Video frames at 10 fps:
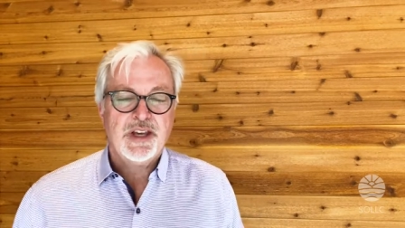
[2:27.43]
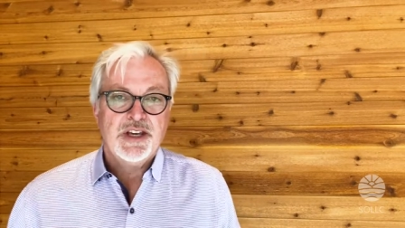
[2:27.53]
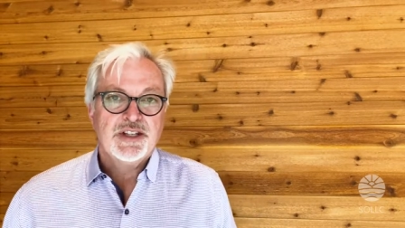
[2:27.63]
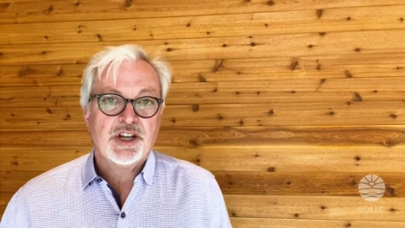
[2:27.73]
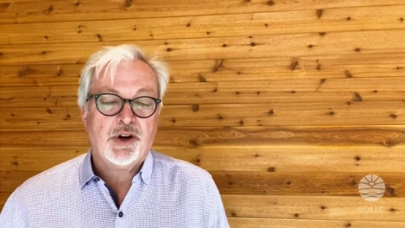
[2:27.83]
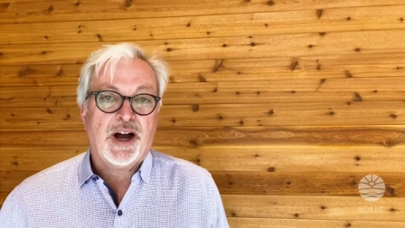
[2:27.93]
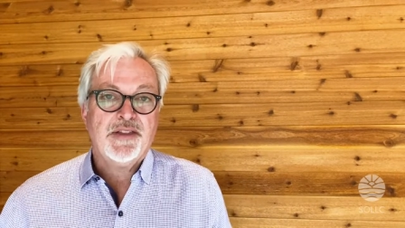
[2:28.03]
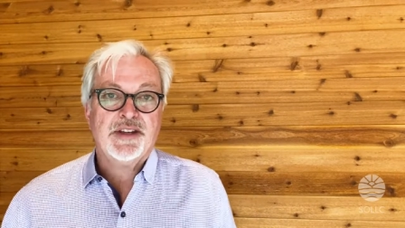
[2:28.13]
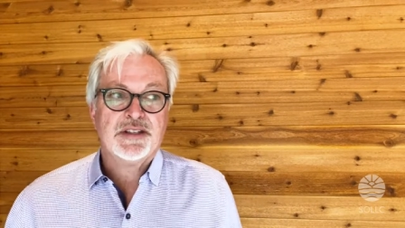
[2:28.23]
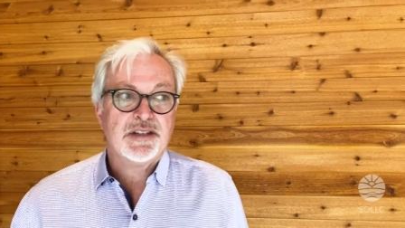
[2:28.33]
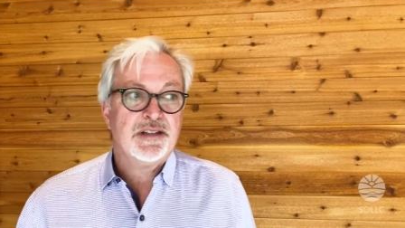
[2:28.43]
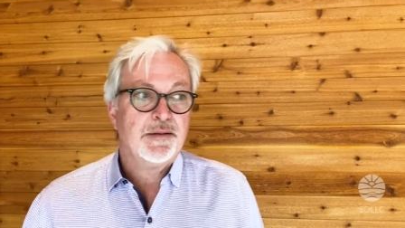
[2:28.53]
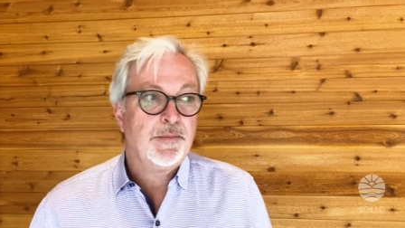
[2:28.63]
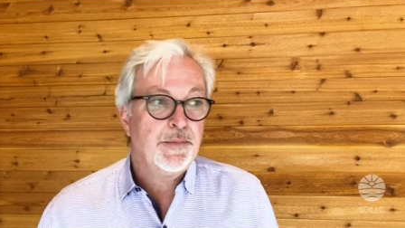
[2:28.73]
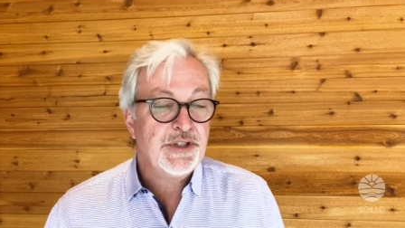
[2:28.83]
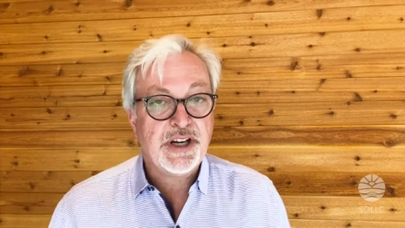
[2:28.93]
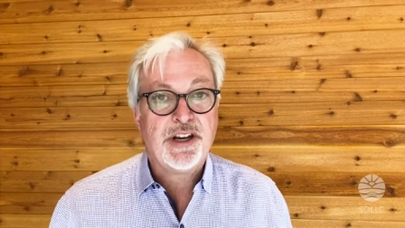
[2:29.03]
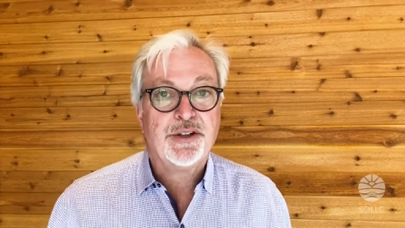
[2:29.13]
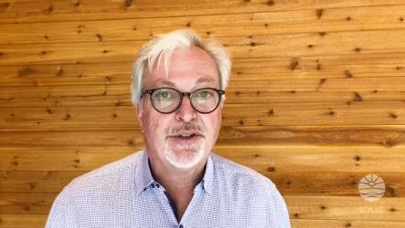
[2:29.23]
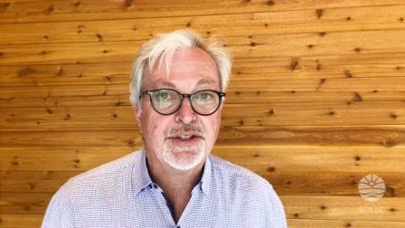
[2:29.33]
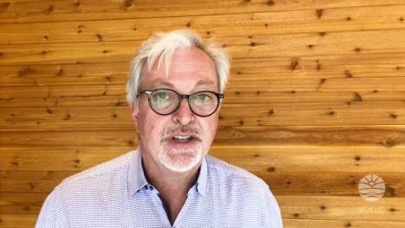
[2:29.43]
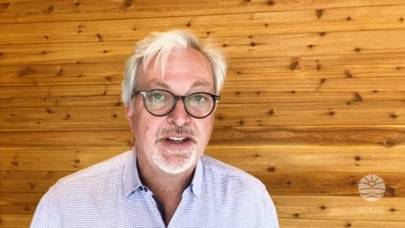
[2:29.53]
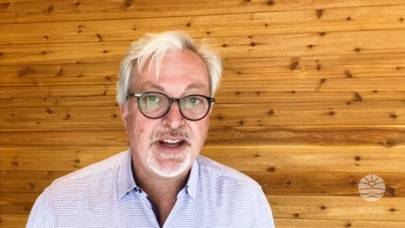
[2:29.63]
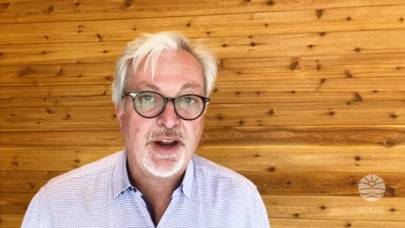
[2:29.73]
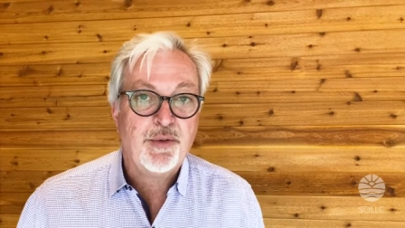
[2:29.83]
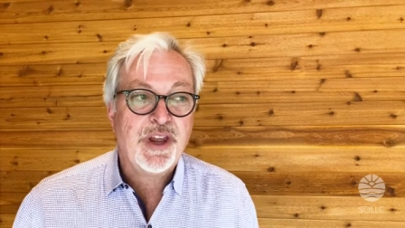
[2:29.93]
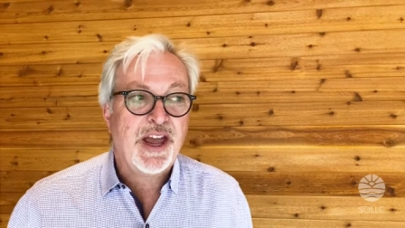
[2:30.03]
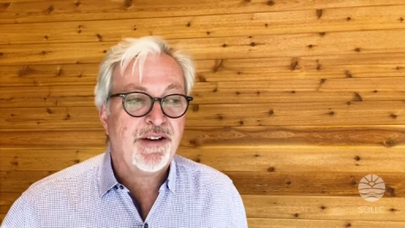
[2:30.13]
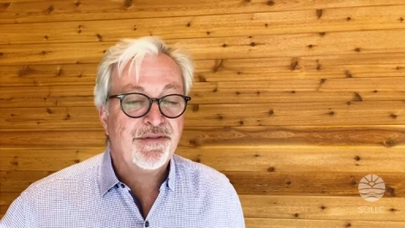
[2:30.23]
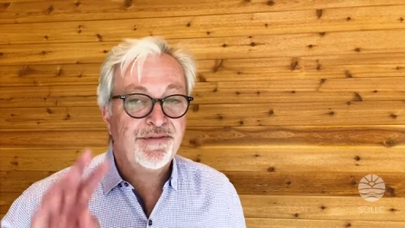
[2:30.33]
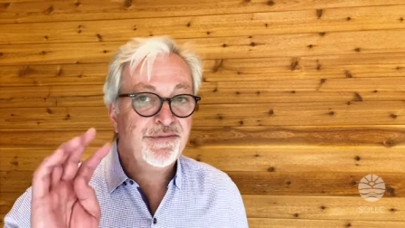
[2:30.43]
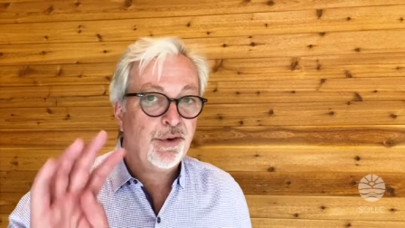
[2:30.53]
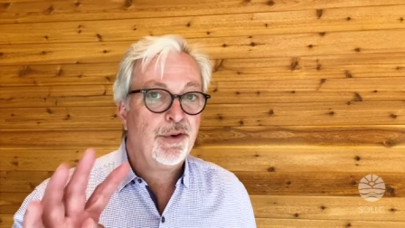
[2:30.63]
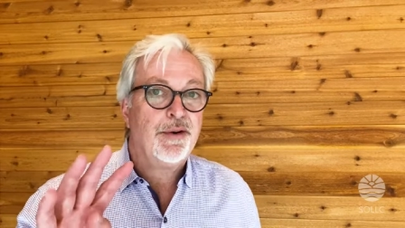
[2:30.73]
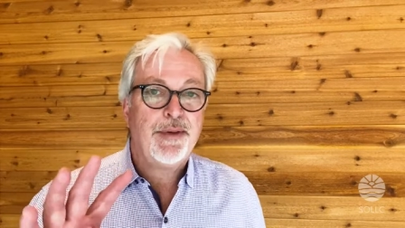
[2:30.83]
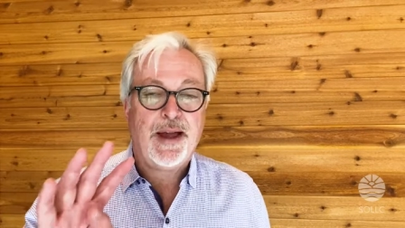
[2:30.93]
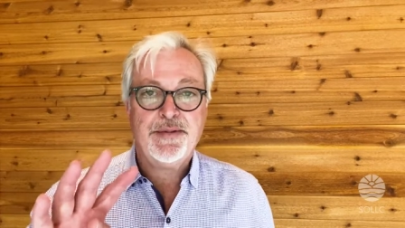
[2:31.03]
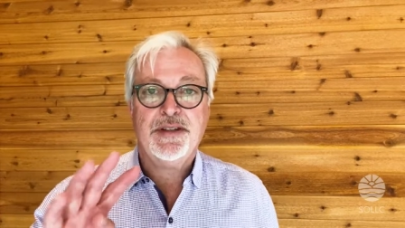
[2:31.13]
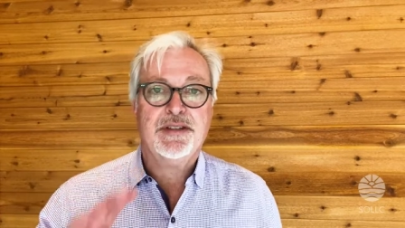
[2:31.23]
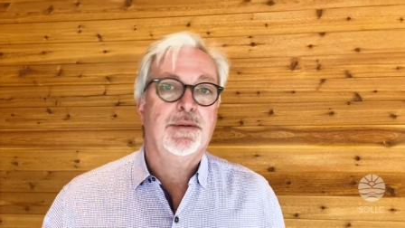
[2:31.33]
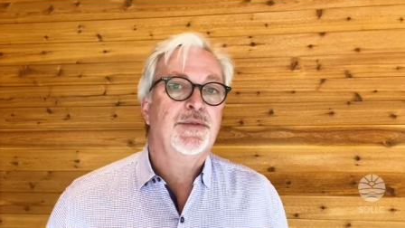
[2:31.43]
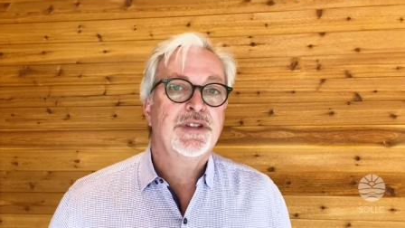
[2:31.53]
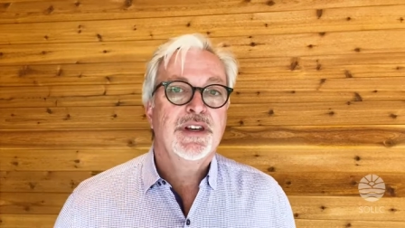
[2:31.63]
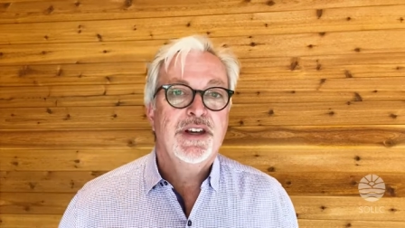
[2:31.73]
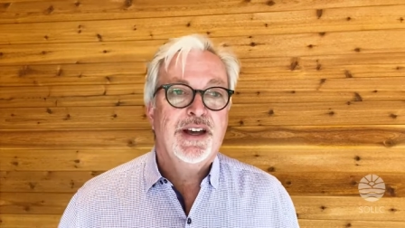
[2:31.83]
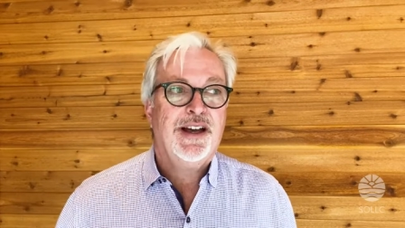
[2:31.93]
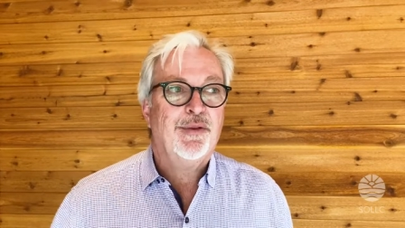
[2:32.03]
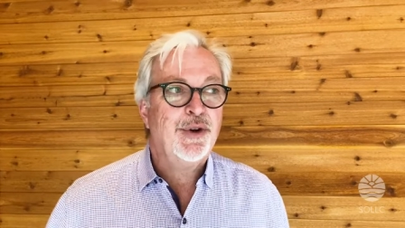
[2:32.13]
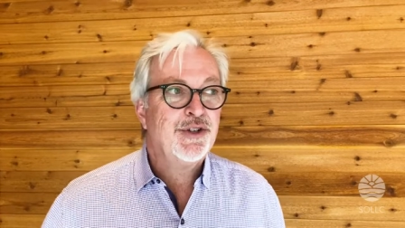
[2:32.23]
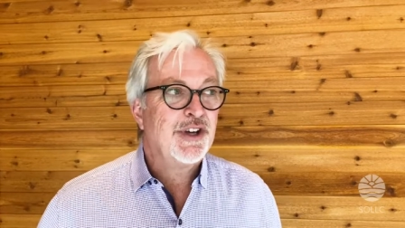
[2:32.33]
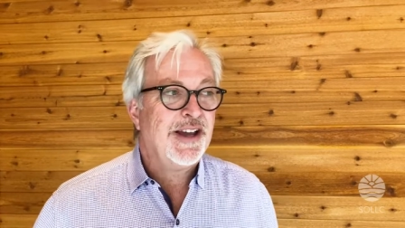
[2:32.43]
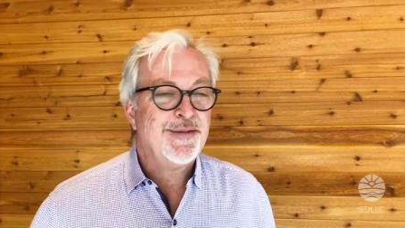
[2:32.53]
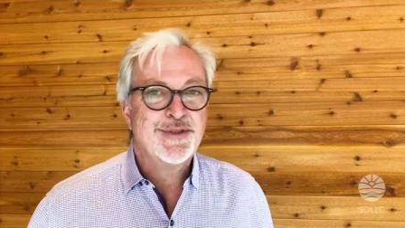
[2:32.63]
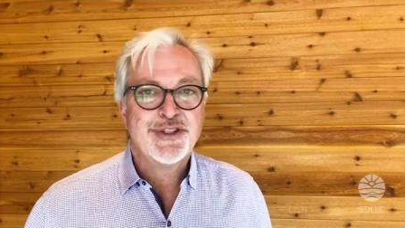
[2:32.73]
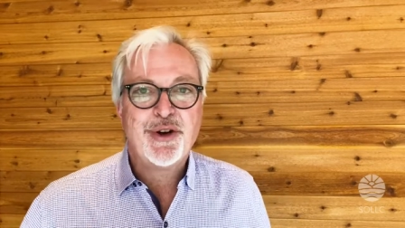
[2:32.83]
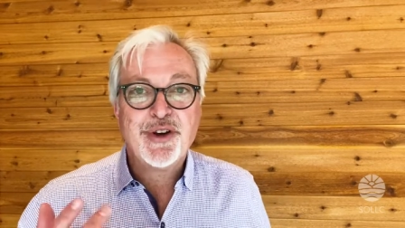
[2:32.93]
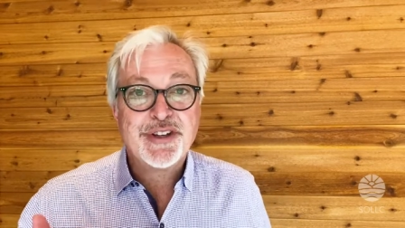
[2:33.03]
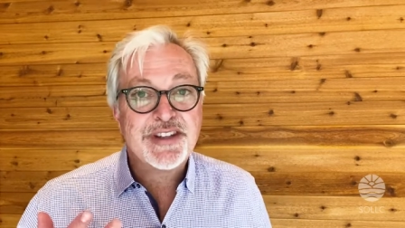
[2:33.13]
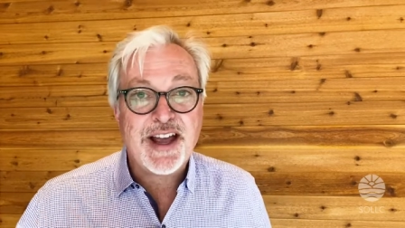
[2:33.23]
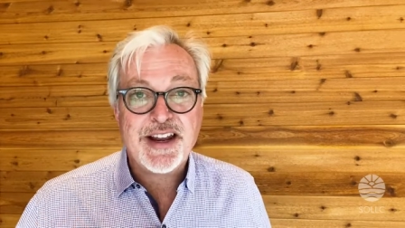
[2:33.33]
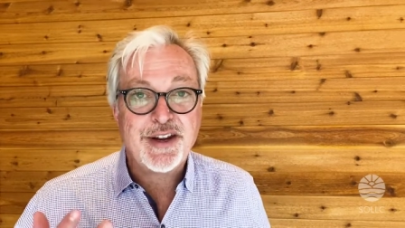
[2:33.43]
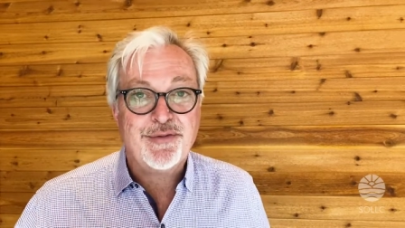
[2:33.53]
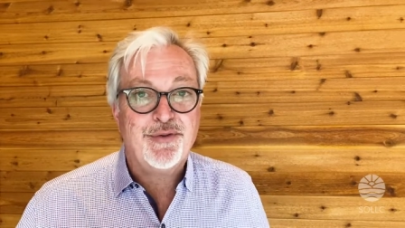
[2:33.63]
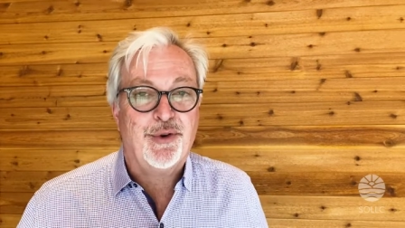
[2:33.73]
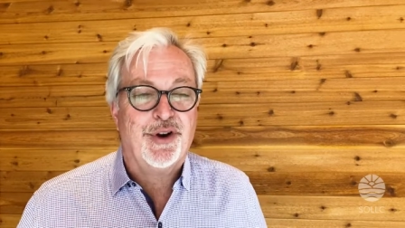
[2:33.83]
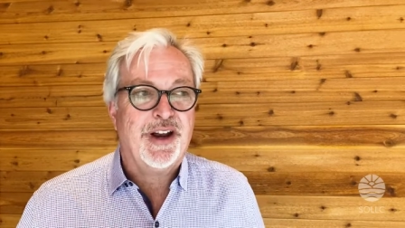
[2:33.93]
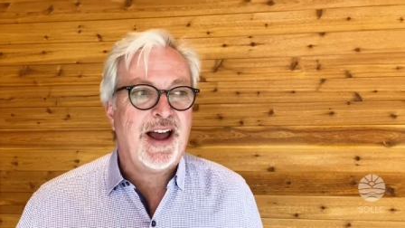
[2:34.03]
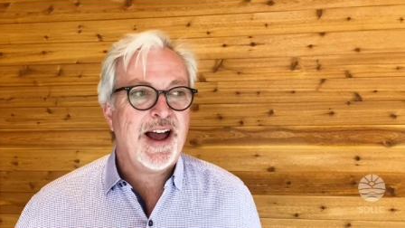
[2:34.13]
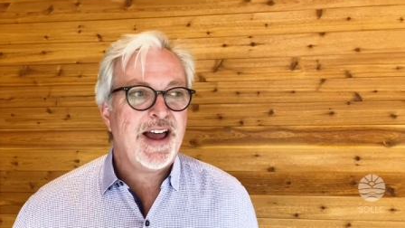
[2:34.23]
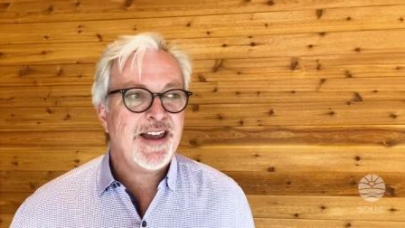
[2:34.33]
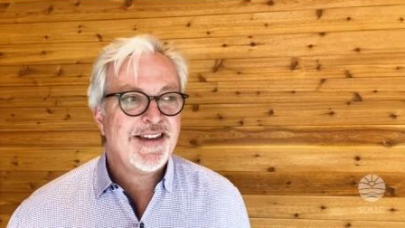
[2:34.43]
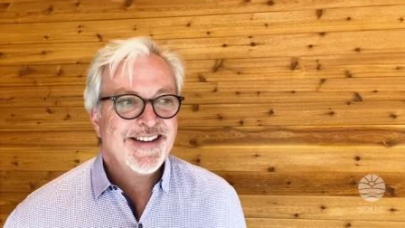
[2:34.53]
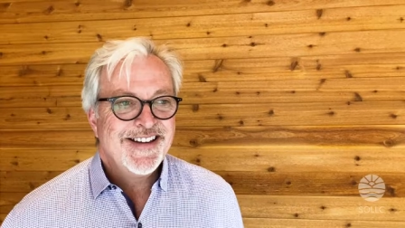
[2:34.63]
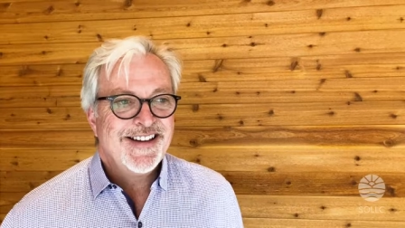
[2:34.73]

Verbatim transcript: So on this particular Sunday, we have four baptisms, uh, which I am so excited for. And I...